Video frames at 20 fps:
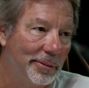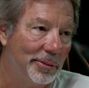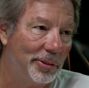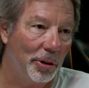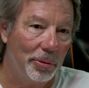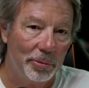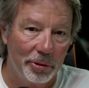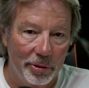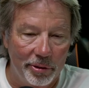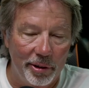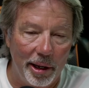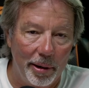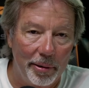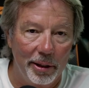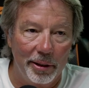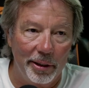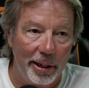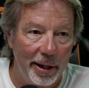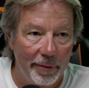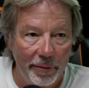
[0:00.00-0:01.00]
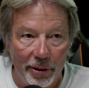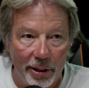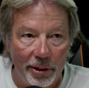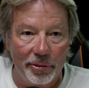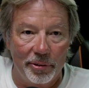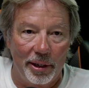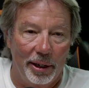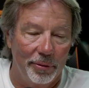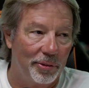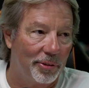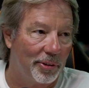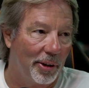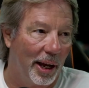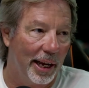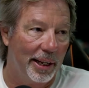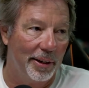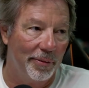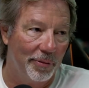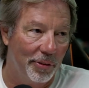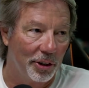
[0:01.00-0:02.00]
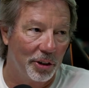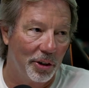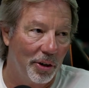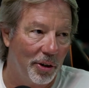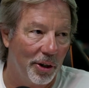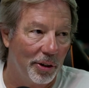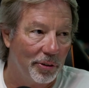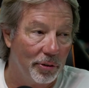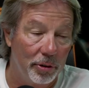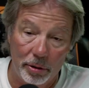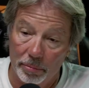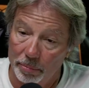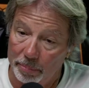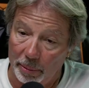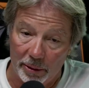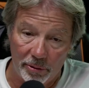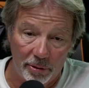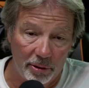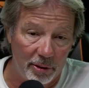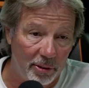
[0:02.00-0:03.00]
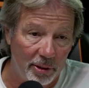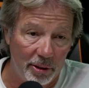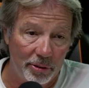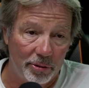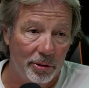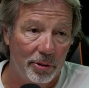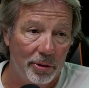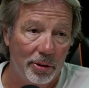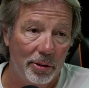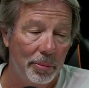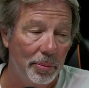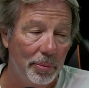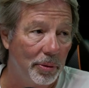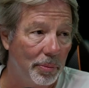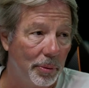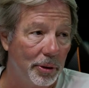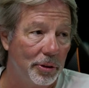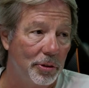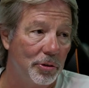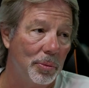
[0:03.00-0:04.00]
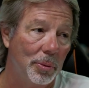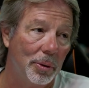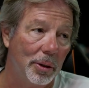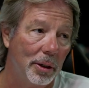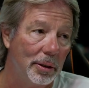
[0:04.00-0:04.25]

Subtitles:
So technically, everything is outside of the car. You can basically tint your car with what you want.